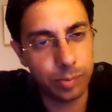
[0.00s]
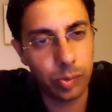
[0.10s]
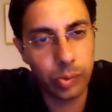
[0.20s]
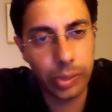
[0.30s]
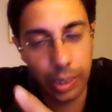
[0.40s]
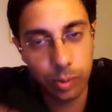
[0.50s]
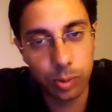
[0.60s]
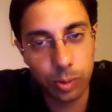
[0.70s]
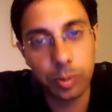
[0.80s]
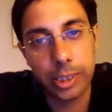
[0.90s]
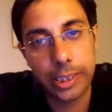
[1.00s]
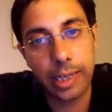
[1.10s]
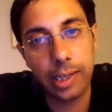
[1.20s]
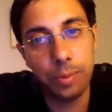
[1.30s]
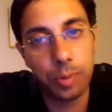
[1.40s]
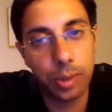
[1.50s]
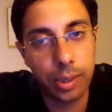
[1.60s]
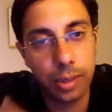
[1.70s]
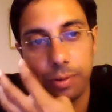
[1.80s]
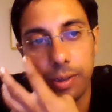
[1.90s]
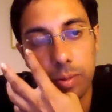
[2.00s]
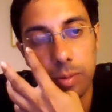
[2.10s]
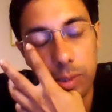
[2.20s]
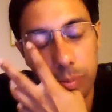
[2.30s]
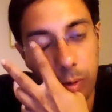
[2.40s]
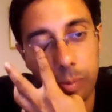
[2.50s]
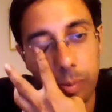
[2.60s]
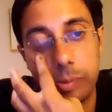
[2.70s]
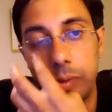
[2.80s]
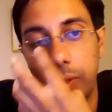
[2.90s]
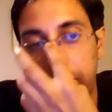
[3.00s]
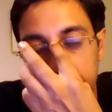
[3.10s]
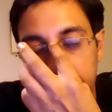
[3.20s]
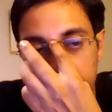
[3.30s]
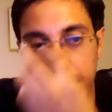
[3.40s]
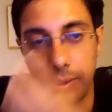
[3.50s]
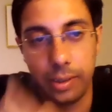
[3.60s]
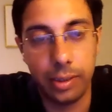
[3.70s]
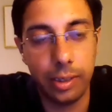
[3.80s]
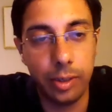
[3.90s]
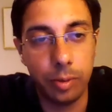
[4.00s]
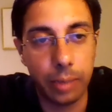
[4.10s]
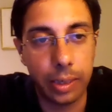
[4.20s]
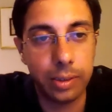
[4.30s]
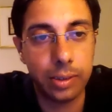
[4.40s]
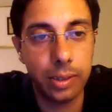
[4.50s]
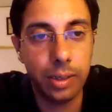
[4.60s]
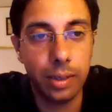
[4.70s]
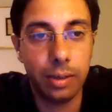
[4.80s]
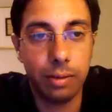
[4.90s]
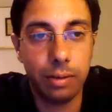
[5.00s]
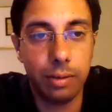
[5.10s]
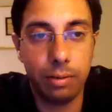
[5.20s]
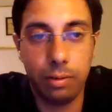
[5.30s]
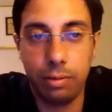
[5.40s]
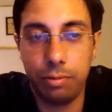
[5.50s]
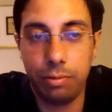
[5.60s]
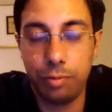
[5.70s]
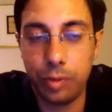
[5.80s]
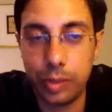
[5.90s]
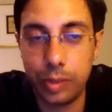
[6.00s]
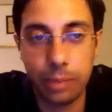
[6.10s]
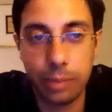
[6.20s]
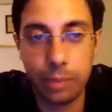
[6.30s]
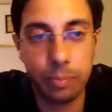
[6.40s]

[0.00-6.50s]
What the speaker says: okay, I don't know exactly what kind of real world problems you have in your mind. For example, let's